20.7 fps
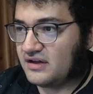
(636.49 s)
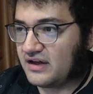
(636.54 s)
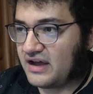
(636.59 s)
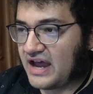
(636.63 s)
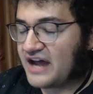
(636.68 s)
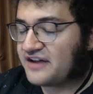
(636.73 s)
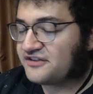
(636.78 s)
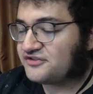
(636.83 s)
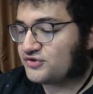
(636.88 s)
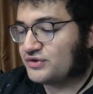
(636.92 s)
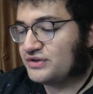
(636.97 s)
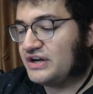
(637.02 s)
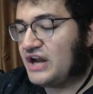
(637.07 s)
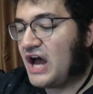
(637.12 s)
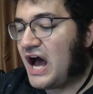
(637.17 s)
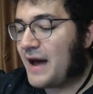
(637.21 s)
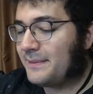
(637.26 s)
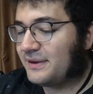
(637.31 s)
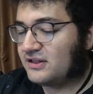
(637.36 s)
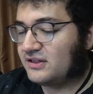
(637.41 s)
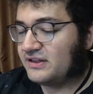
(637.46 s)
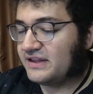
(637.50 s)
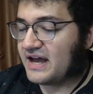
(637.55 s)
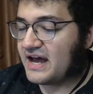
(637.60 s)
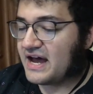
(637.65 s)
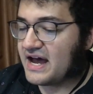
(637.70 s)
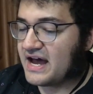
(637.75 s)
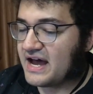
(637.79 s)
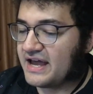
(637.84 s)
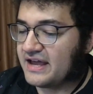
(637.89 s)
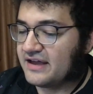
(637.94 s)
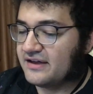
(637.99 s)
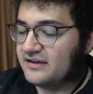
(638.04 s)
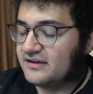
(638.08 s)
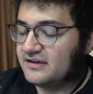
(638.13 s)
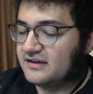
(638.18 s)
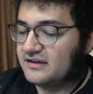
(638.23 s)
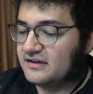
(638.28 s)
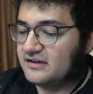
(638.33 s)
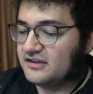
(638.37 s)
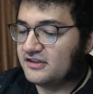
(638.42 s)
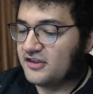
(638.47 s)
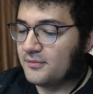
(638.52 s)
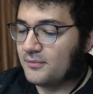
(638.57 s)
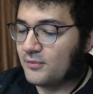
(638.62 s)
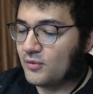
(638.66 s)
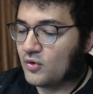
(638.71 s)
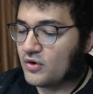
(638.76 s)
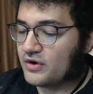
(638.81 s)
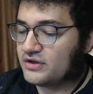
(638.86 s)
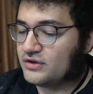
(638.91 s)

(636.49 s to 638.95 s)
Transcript: astronomically high the more